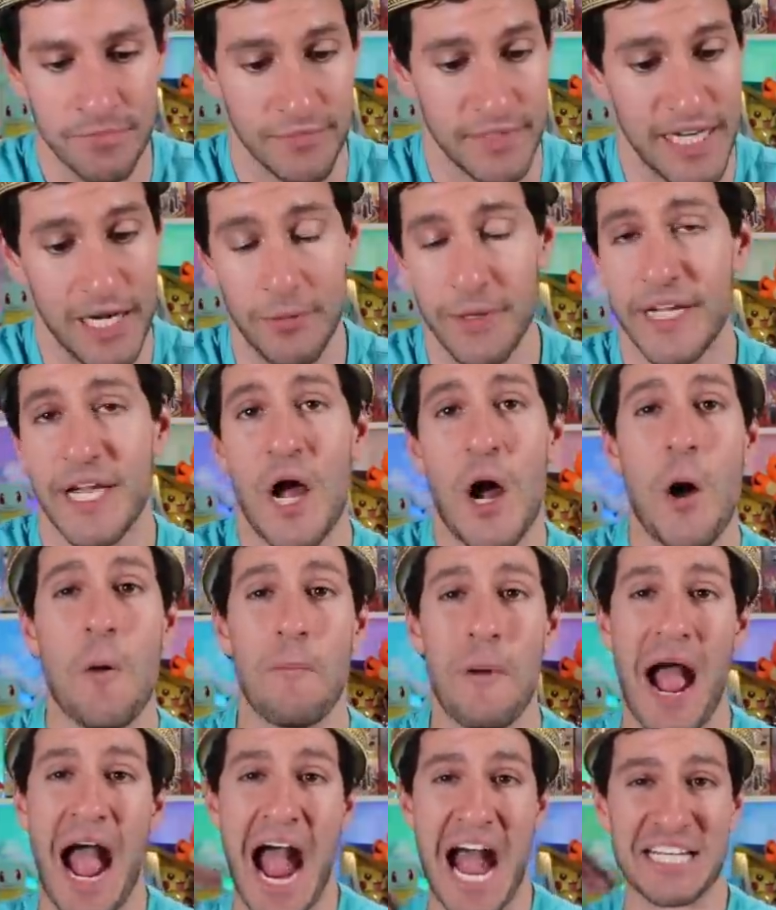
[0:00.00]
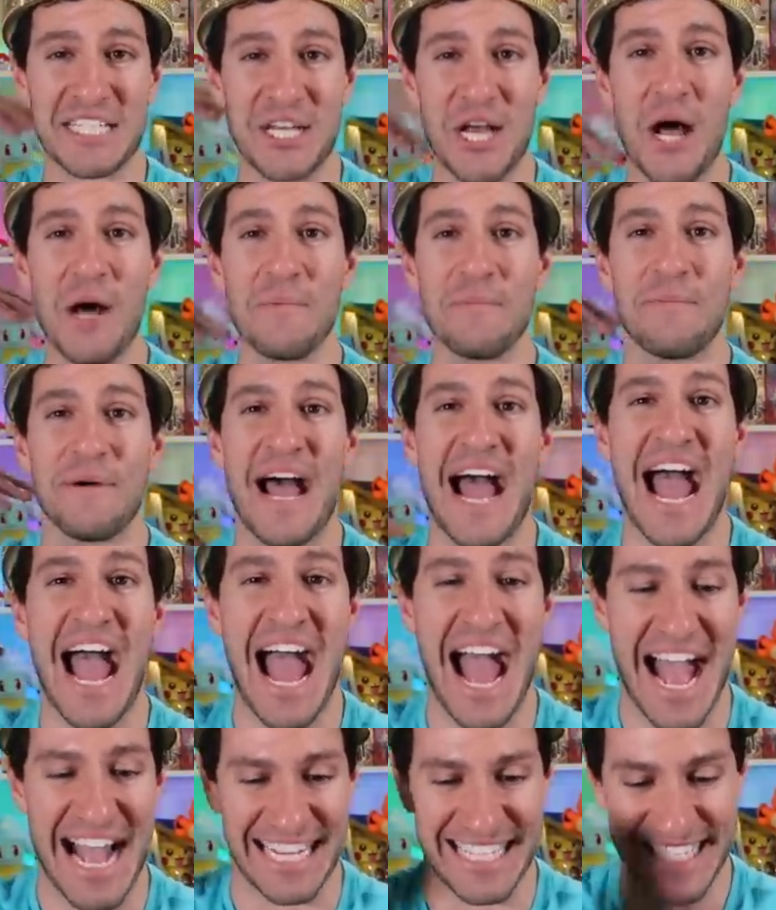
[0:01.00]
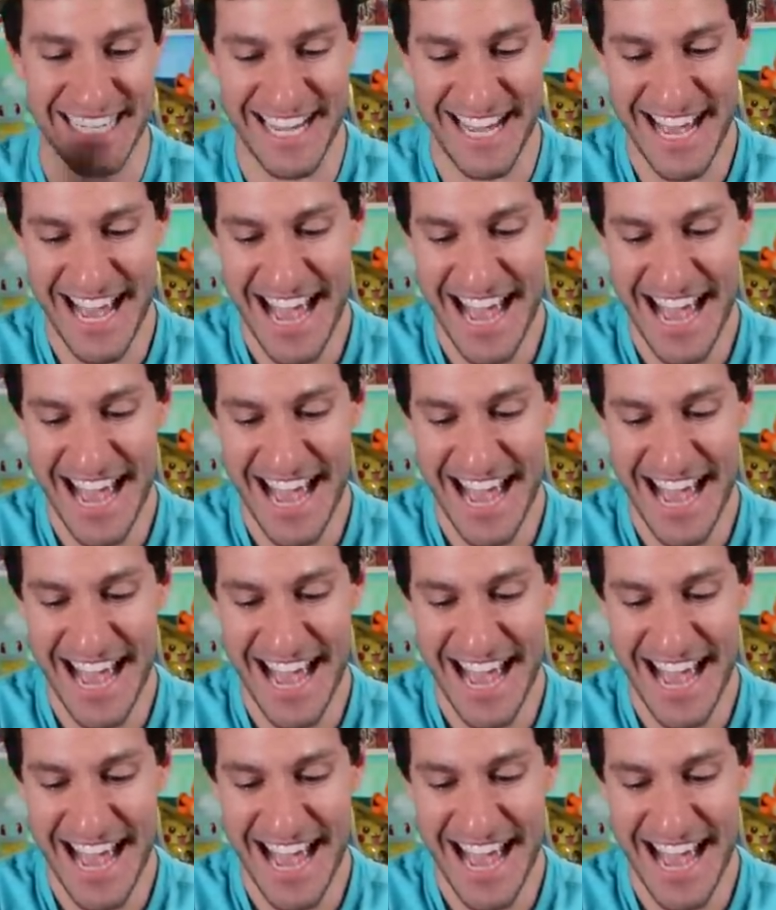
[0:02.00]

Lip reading: There we go, pats on back.